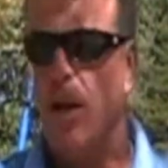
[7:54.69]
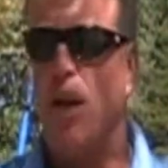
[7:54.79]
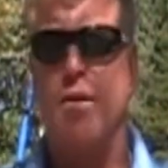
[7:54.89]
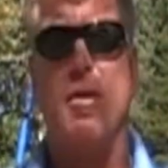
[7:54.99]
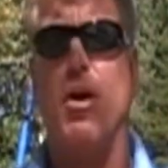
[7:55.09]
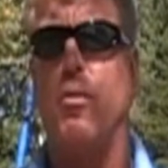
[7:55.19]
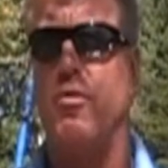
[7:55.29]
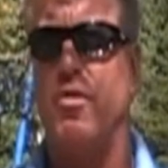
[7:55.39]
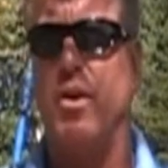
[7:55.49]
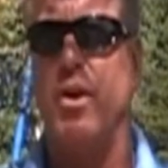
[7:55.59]
it
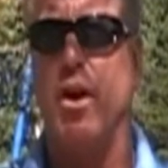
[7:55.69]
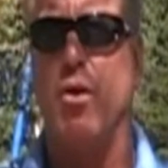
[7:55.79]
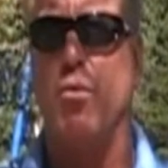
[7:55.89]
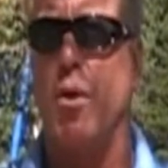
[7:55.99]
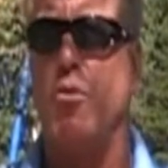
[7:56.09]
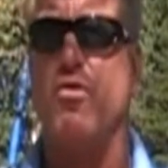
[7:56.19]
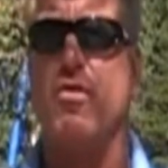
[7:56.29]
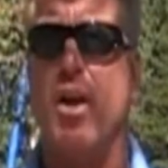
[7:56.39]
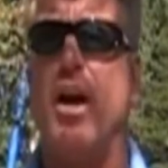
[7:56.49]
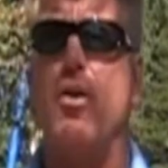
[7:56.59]
helps the rubber
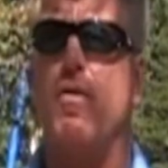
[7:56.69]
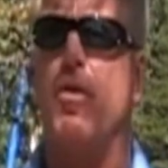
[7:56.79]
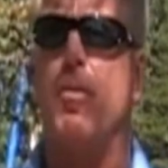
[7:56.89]
slide over